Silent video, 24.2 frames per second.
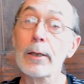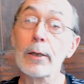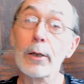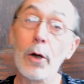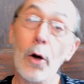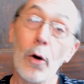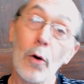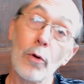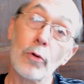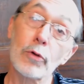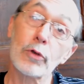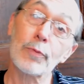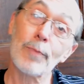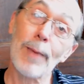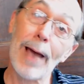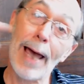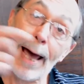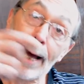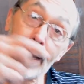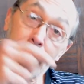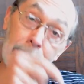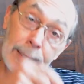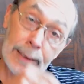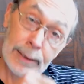goes
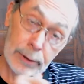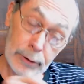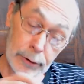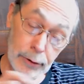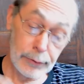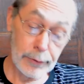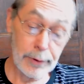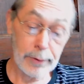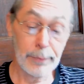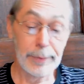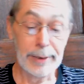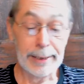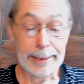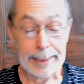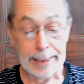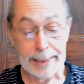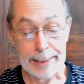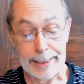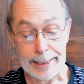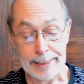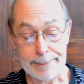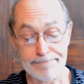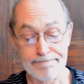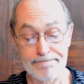back to the
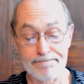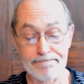beginning.